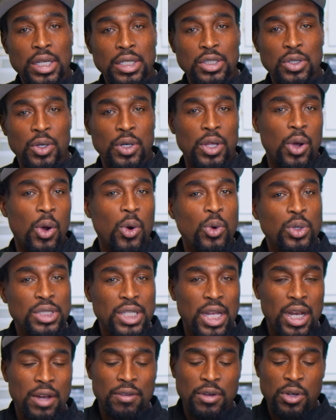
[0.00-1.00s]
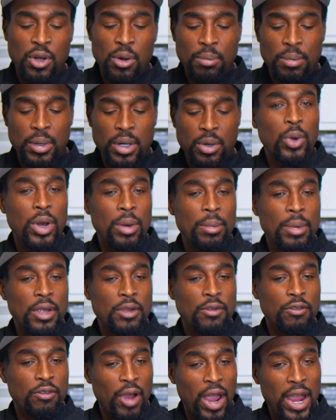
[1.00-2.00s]
So the outside of the dumpling will be
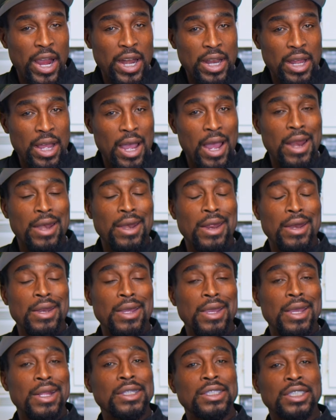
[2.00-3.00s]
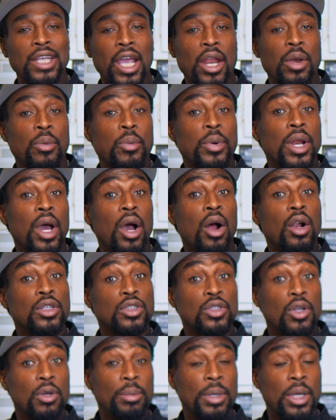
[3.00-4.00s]
fried and then the inside will
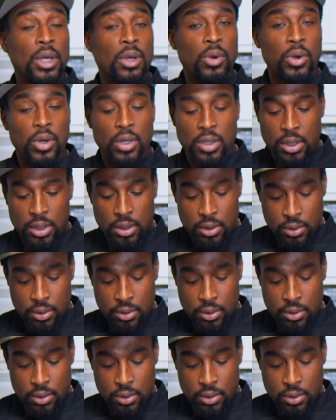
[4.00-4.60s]
also be cooked.